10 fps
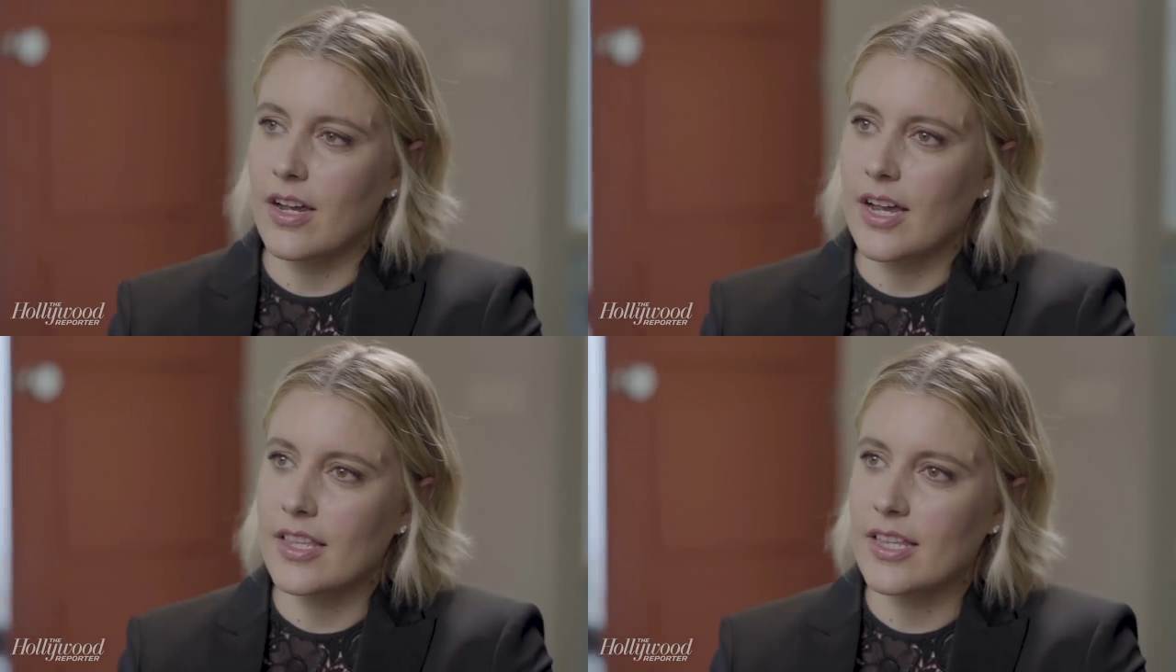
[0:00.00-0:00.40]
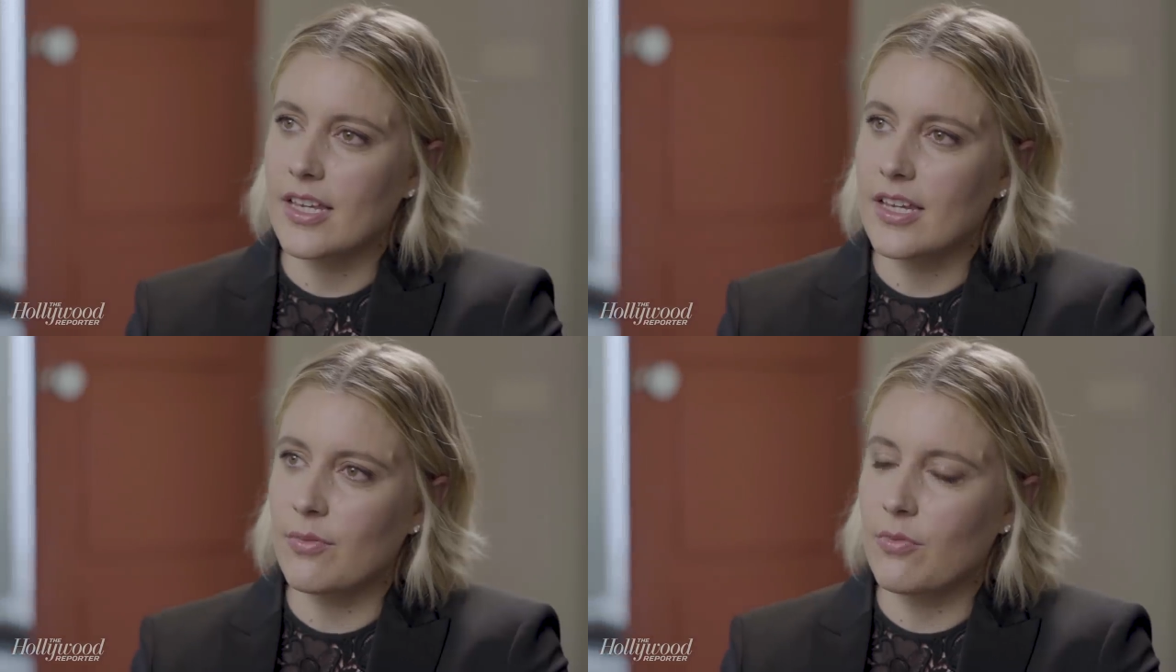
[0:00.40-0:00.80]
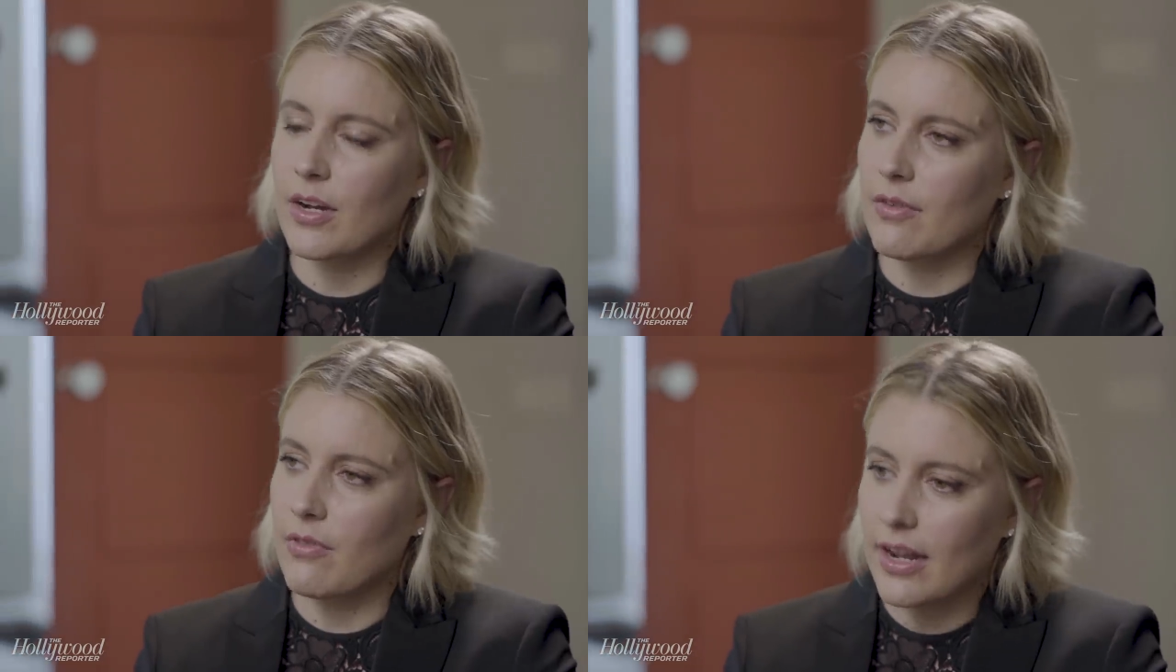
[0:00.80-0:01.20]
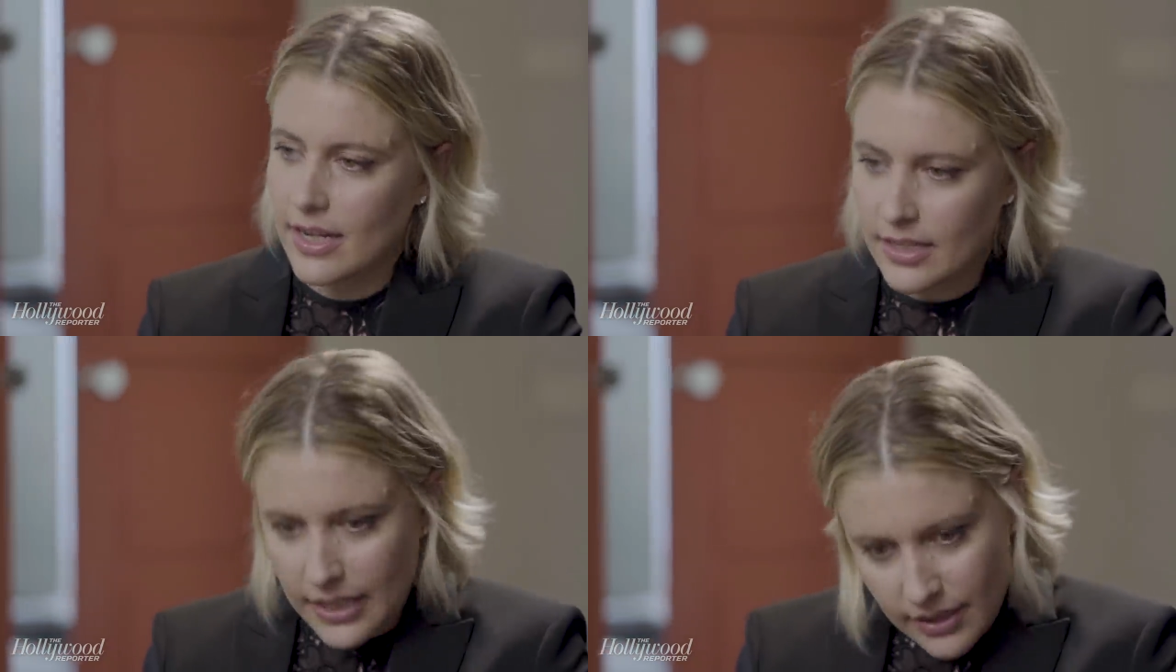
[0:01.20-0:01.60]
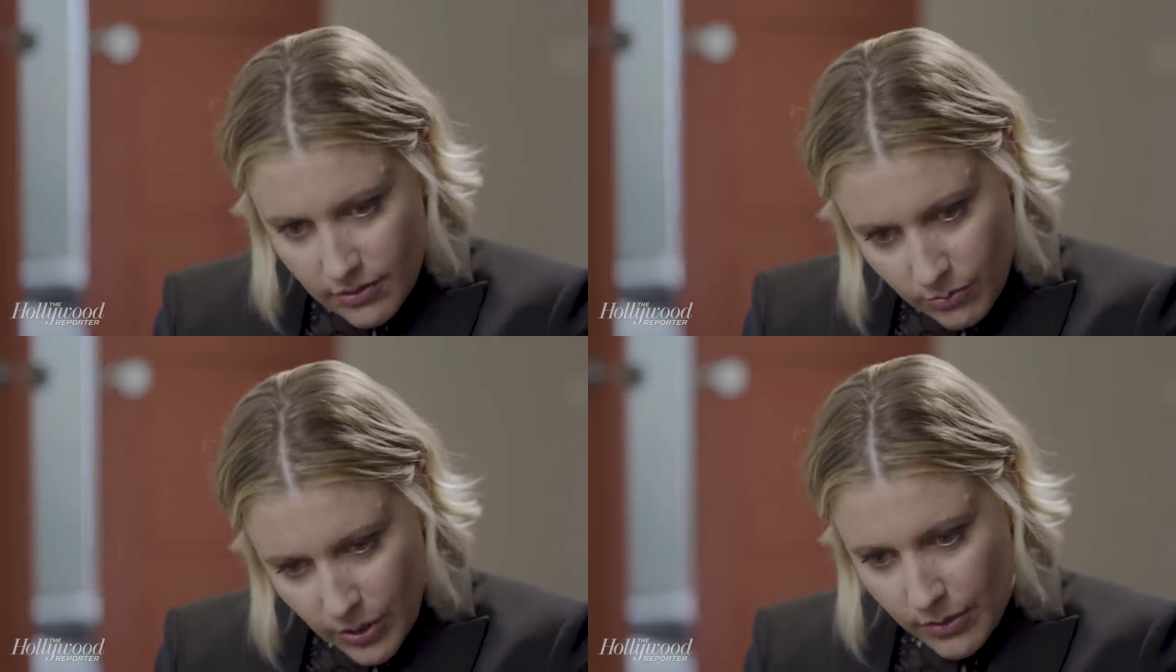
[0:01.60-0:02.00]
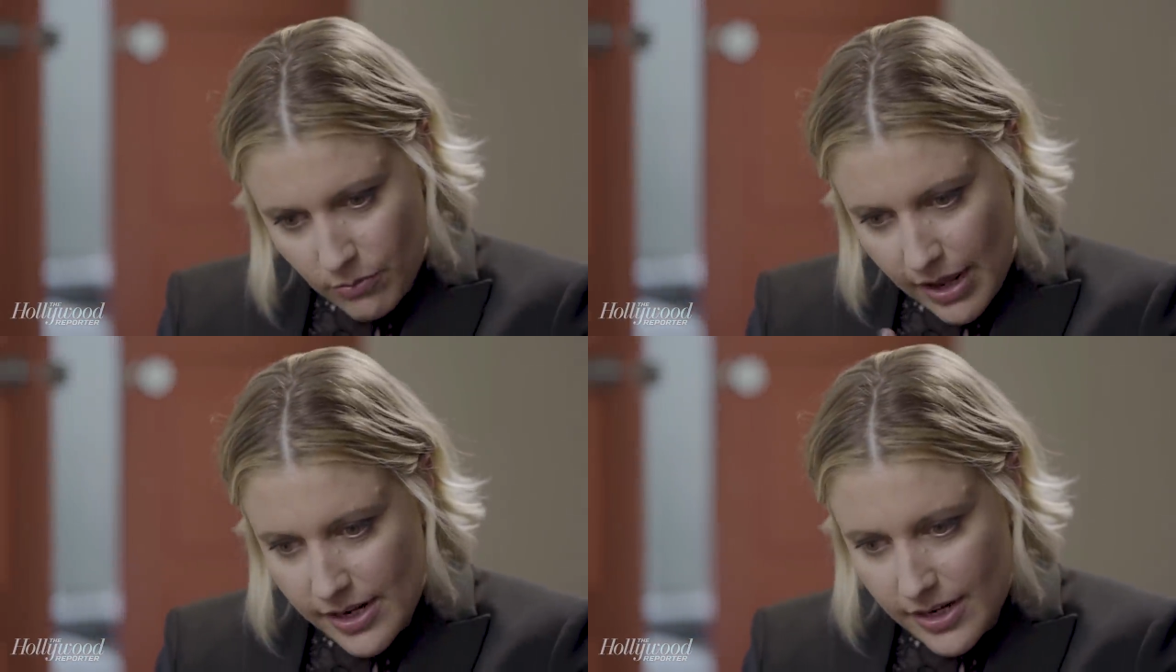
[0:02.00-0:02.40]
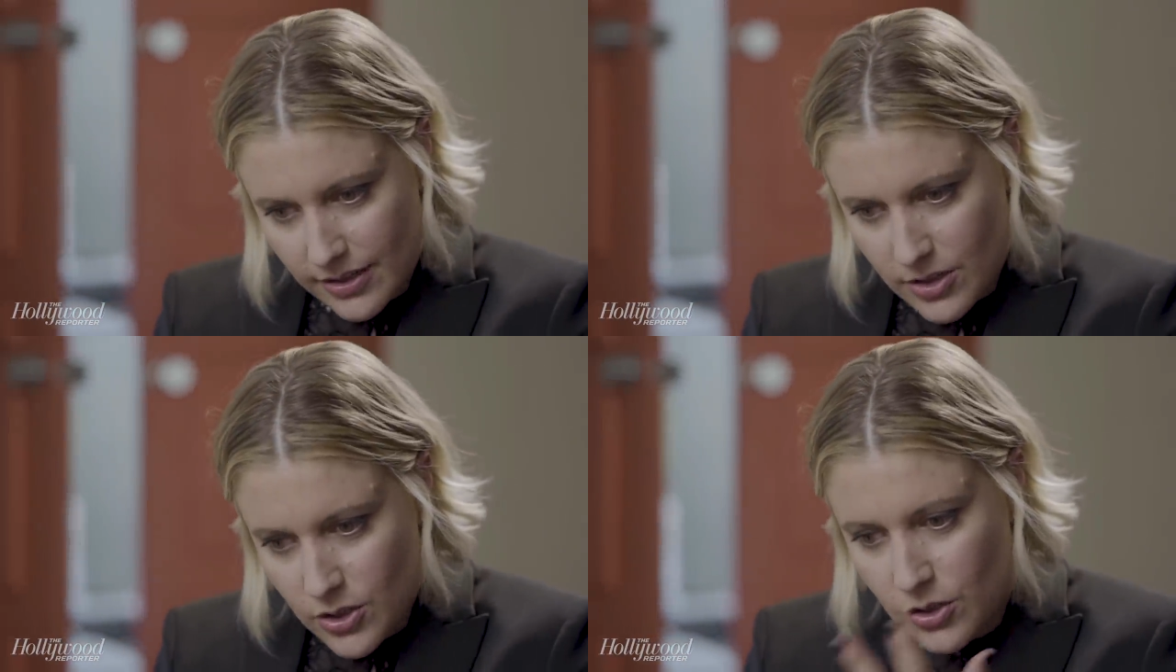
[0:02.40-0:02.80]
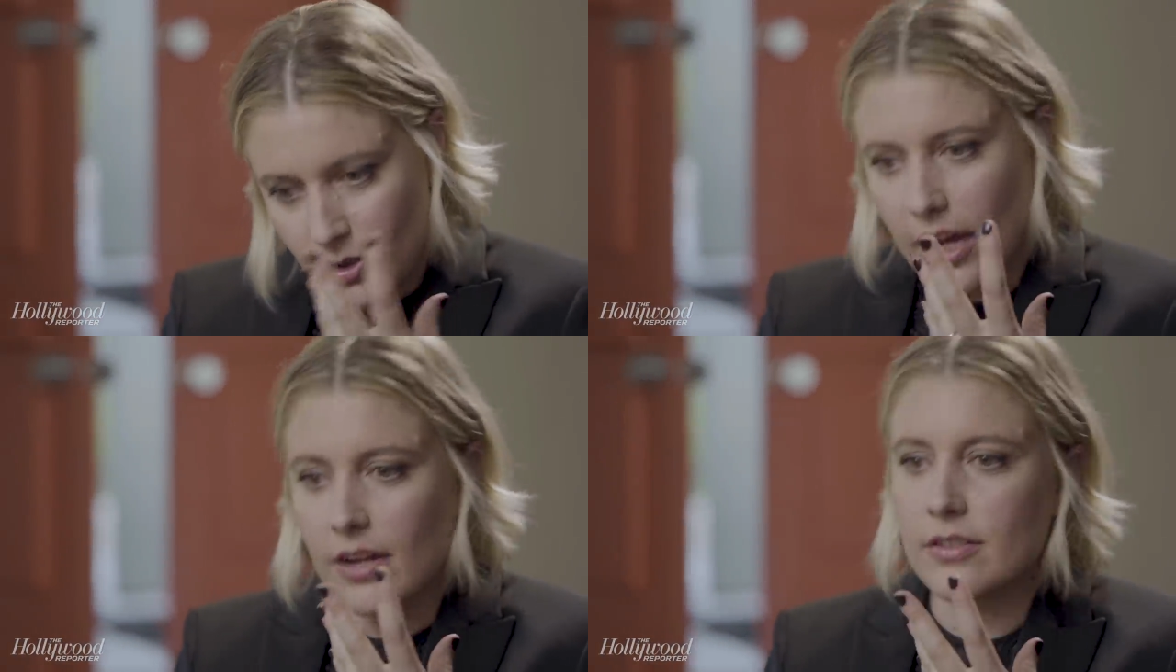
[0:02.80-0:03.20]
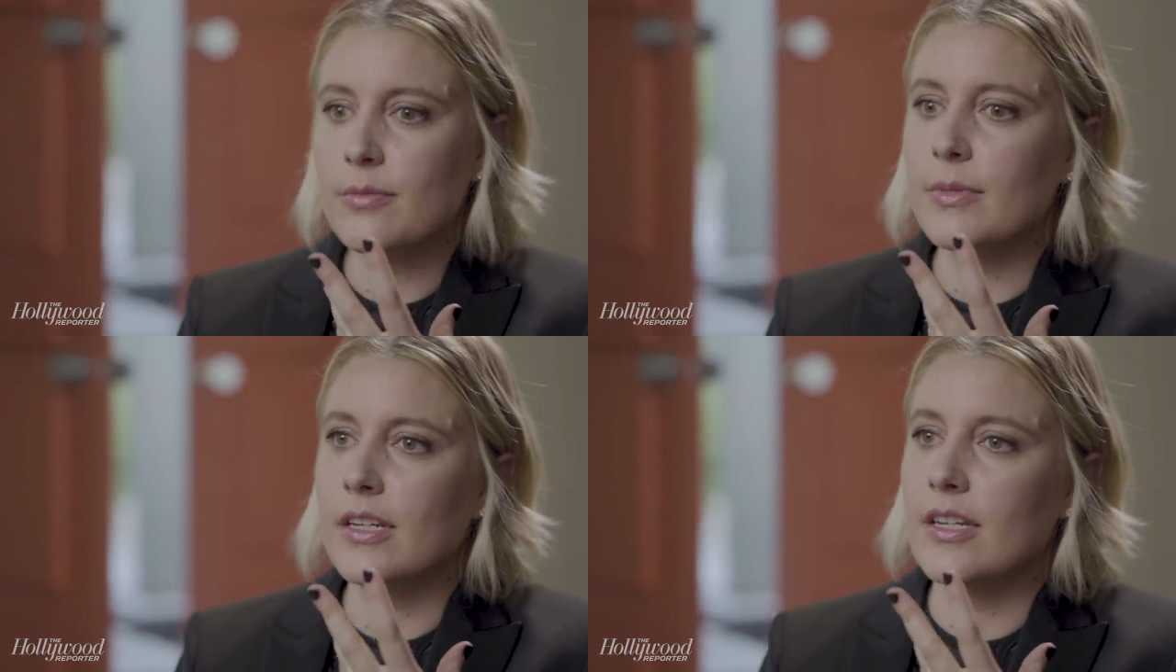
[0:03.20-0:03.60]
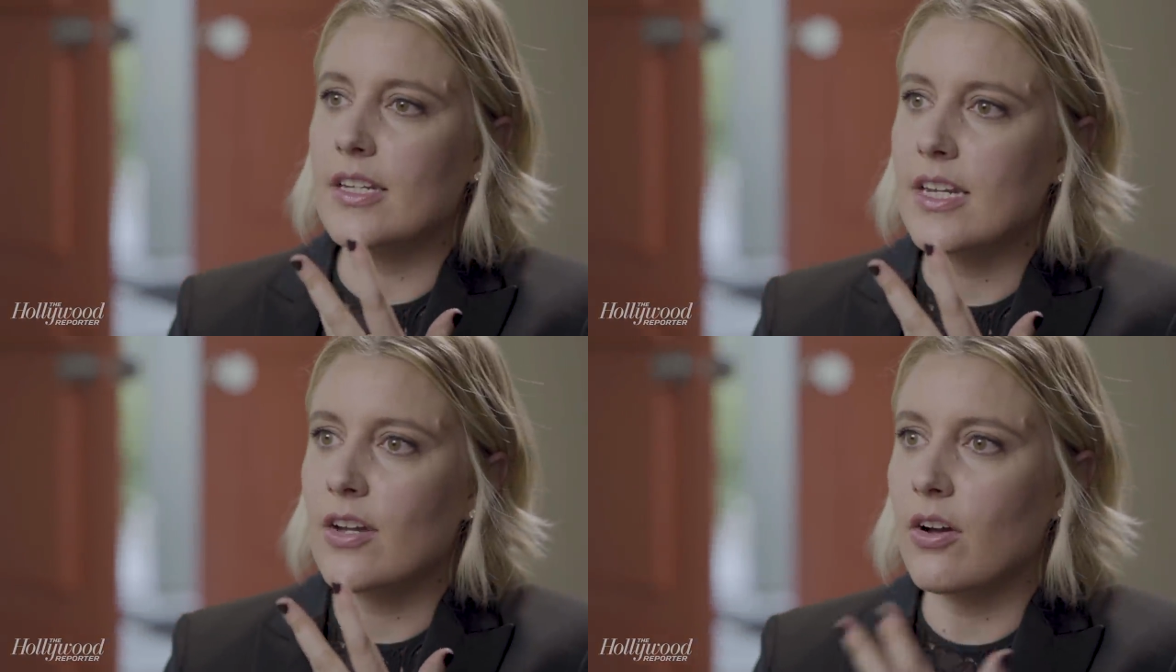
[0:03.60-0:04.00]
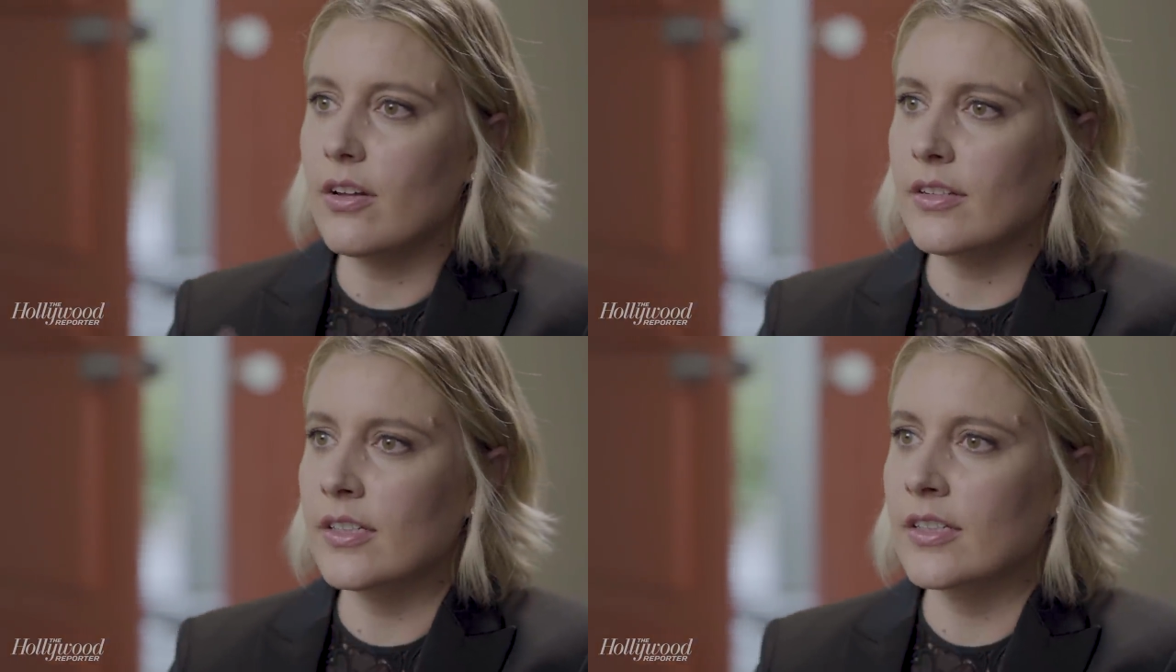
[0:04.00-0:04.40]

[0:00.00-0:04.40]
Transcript: I think when I read it, like when I read it, it stood out to me in neon.